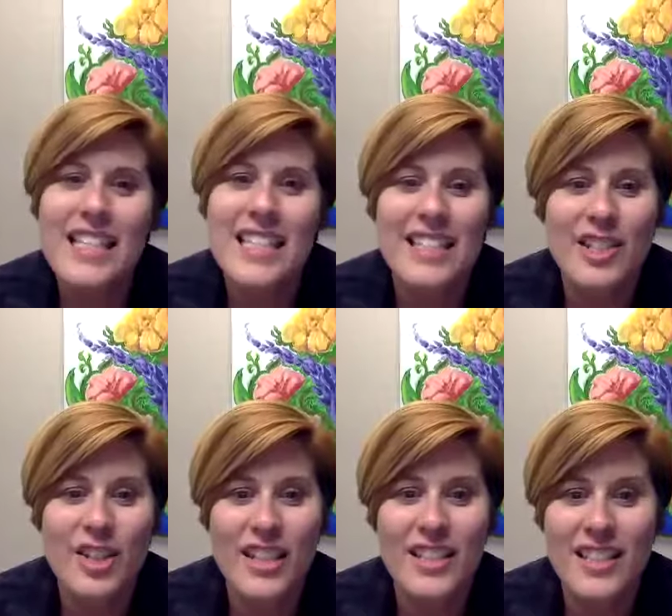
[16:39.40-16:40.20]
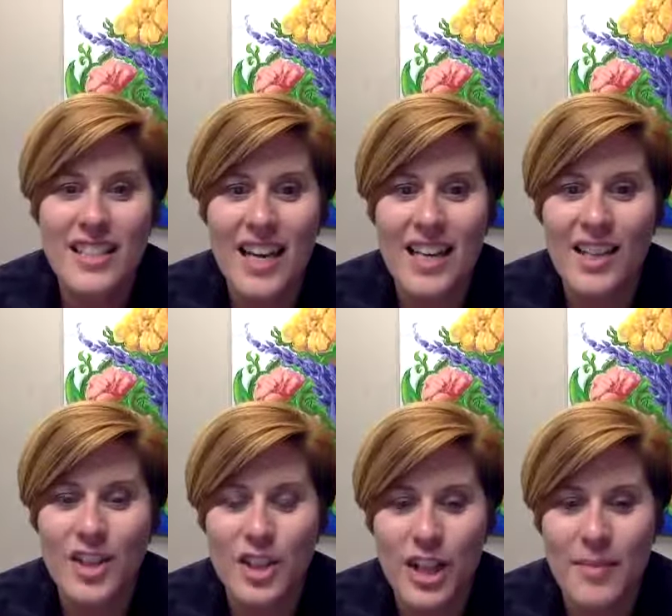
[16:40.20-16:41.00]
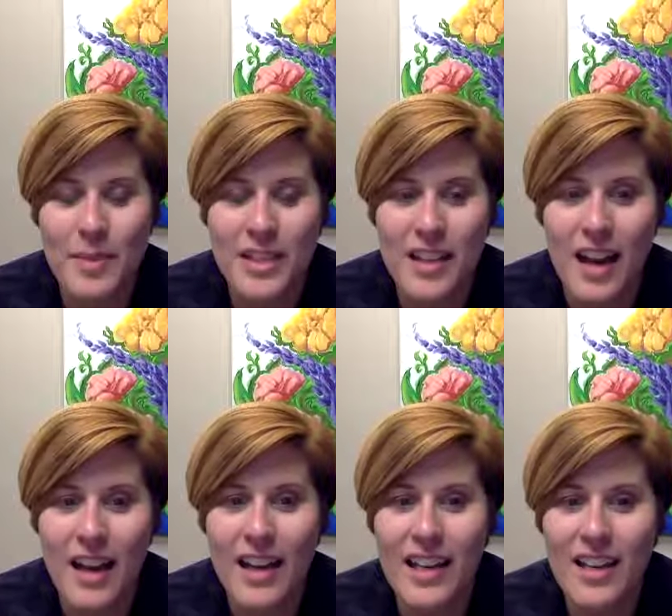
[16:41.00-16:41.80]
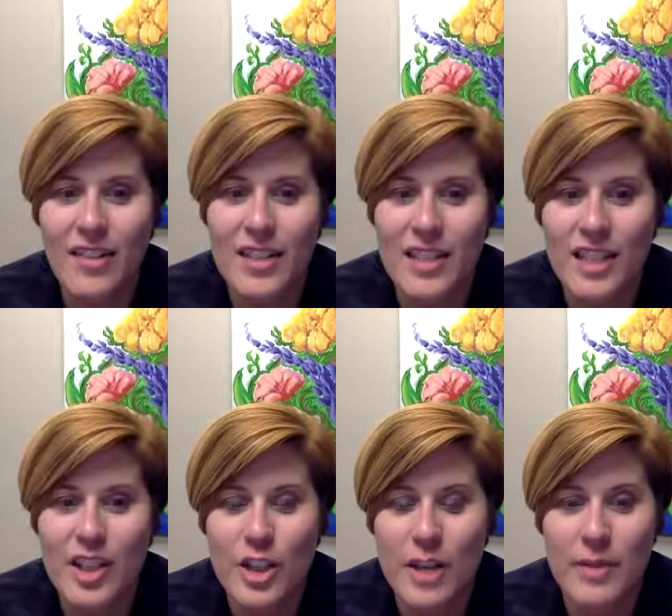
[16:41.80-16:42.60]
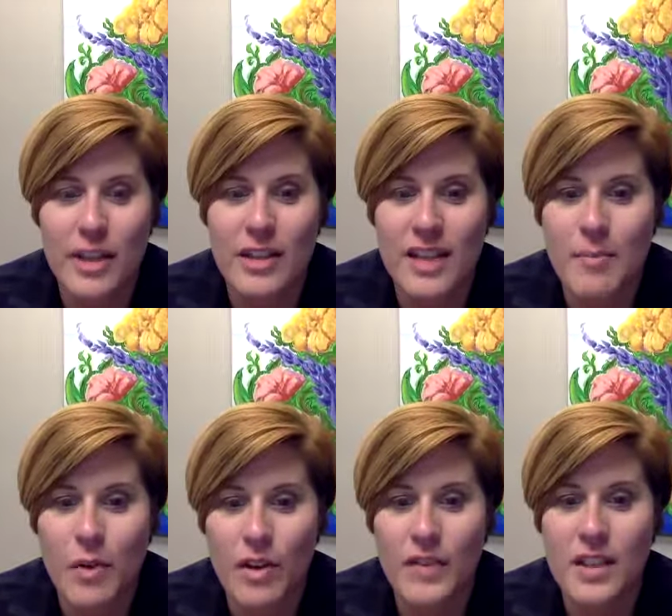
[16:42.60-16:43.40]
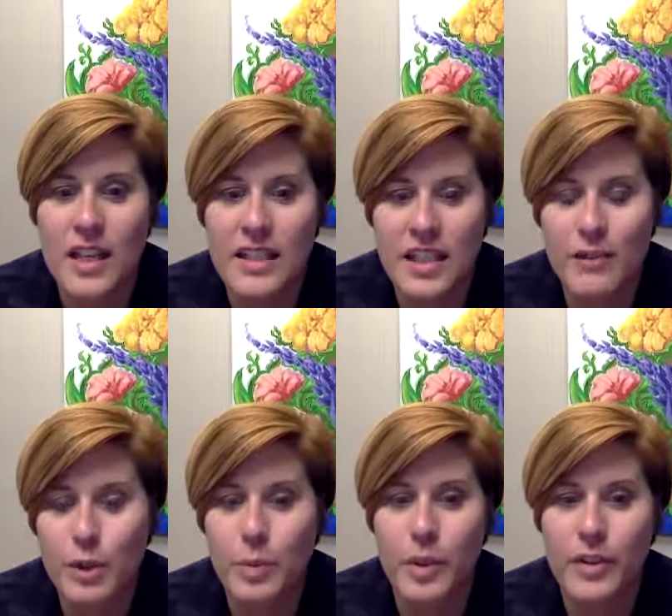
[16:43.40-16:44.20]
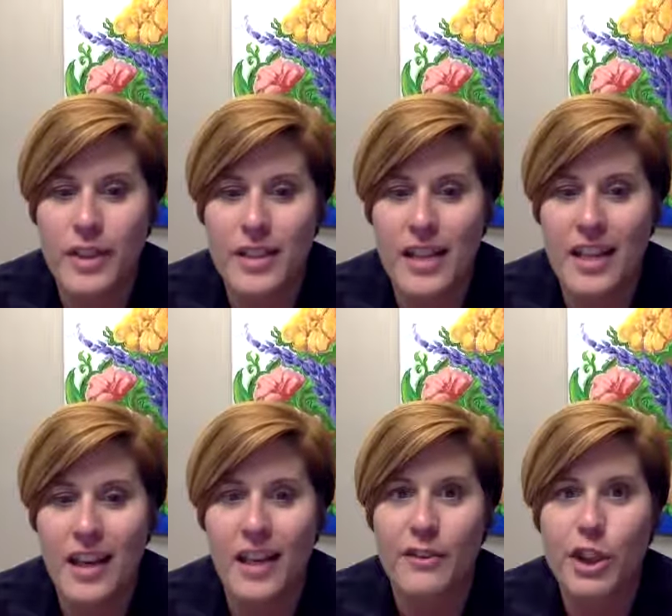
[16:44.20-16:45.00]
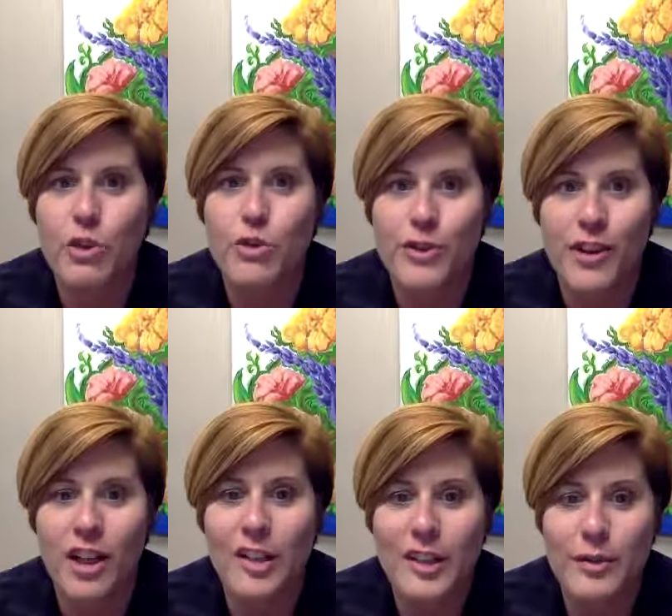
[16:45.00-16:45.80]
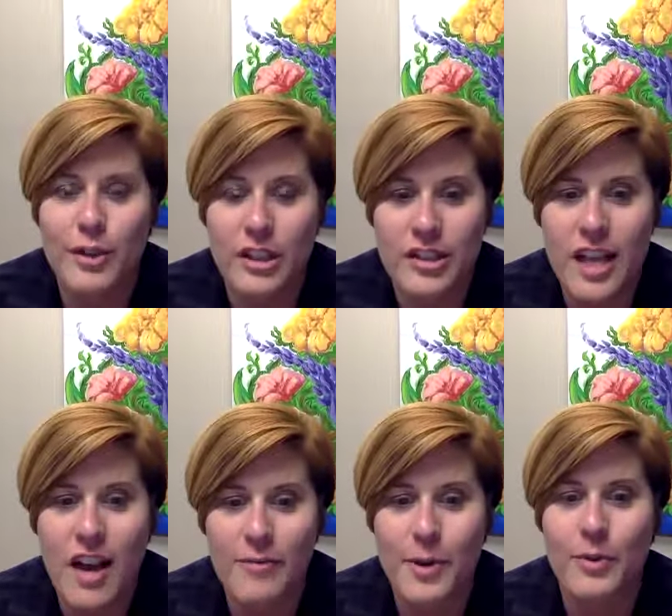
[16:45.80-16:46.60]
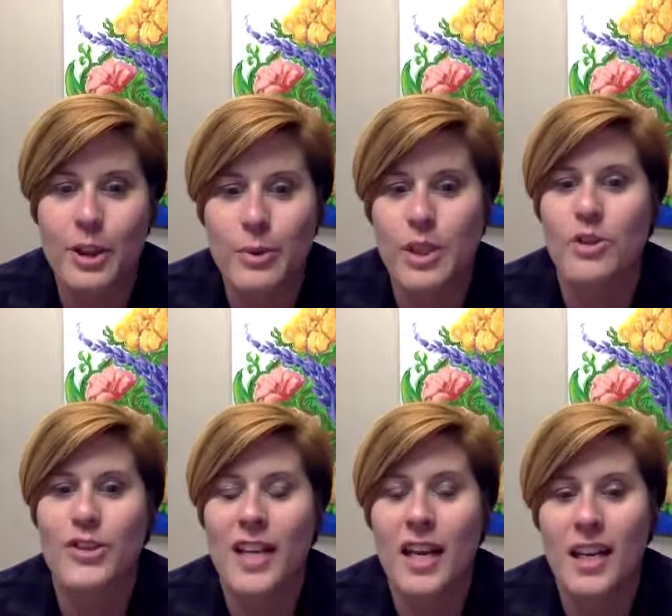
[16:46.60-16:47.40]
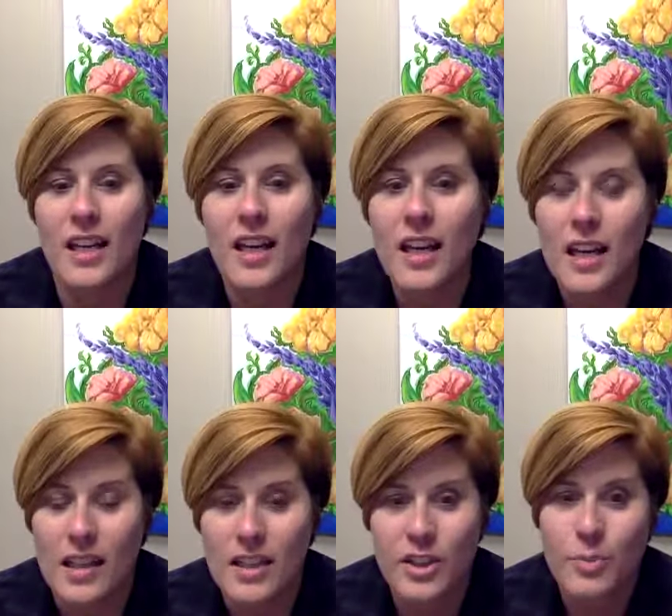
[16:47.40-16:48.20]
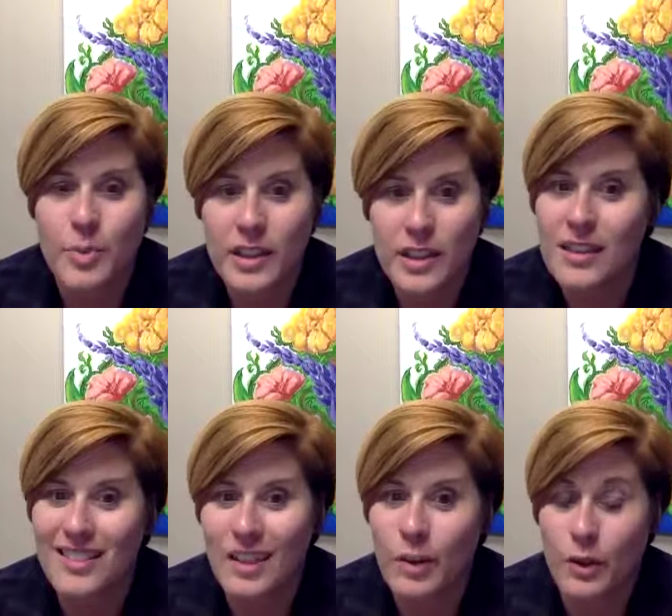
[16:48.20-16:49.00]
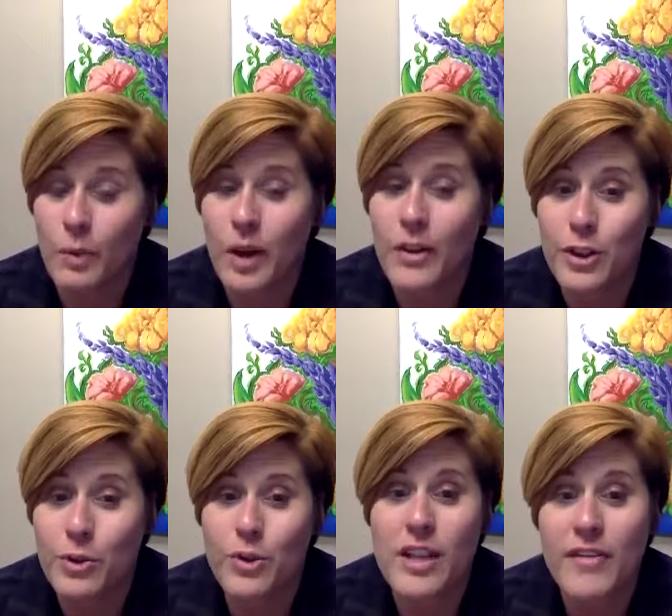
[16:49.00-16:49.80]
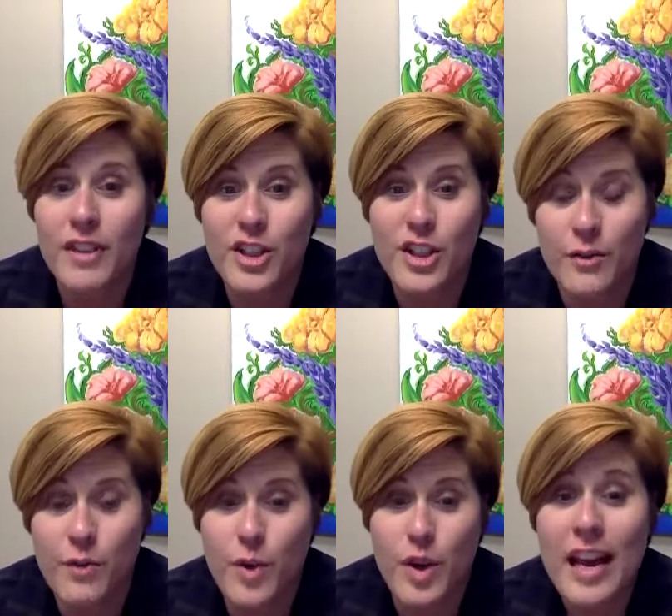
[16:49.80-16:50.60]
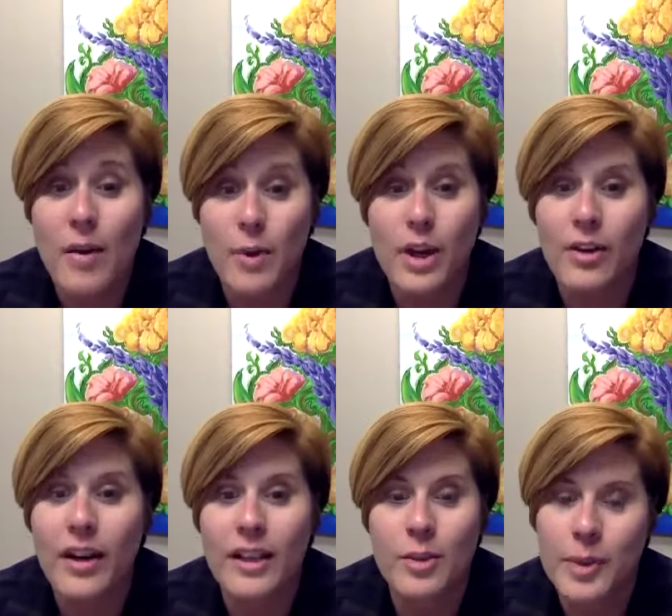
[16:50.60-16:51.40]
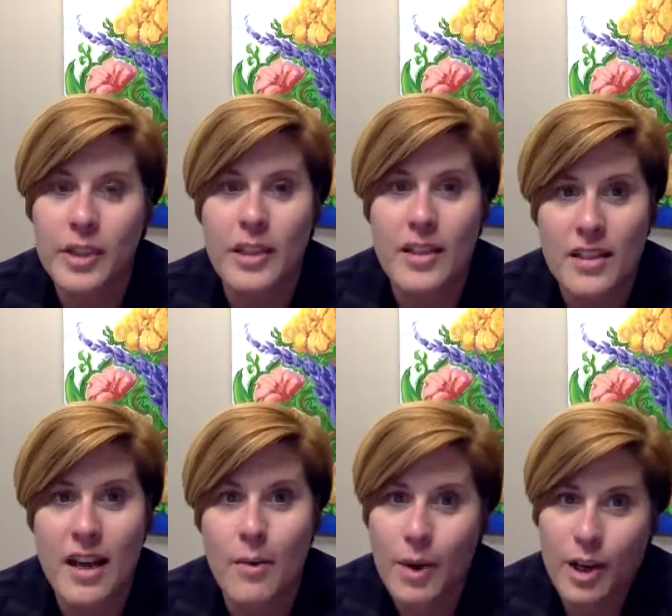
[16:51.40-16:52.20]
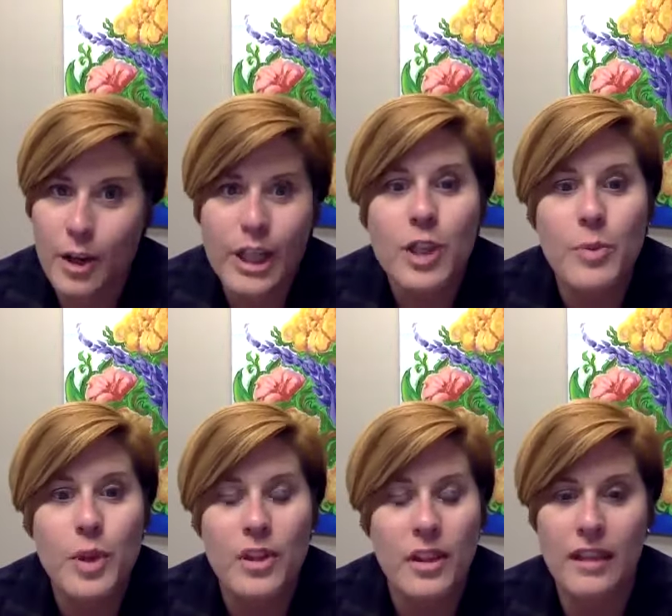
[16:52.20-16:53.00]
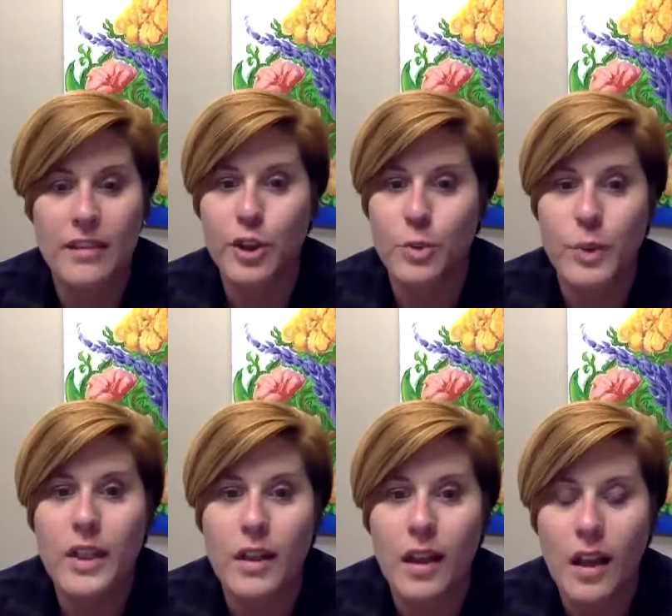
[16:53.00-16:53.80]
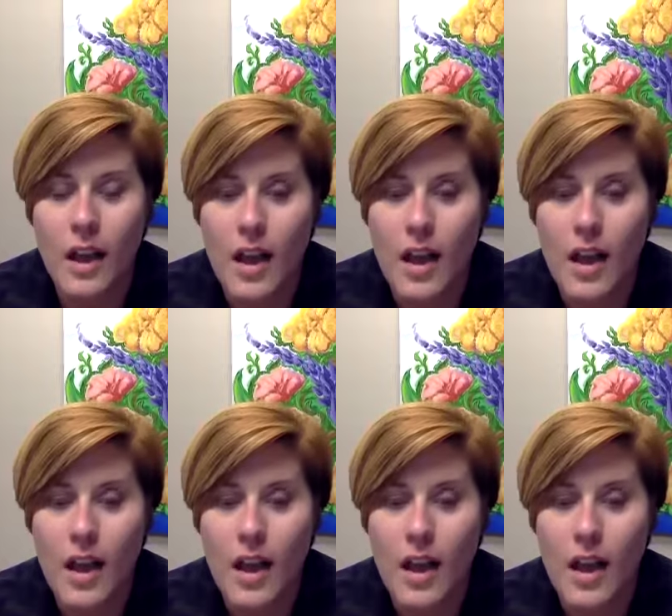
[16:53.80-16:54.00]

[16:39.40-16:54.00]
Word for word: it's an interesting take on the tribe, because I had always seen the tribe concept more of this idea of you build this like kind of huge following for yourself. But really what you're saying is you're building, well, the true definition of a word, network, right? You're building this network or a community, if you will,